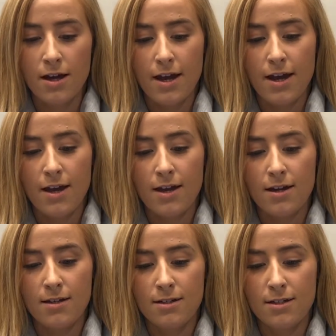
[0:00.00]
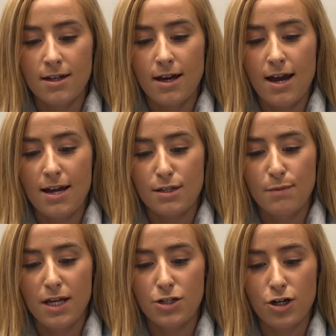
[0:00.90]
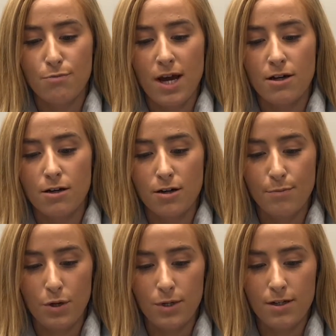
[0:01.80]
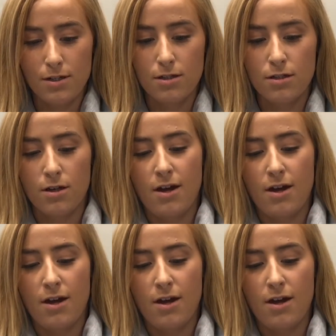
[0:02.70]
and has major and minor components.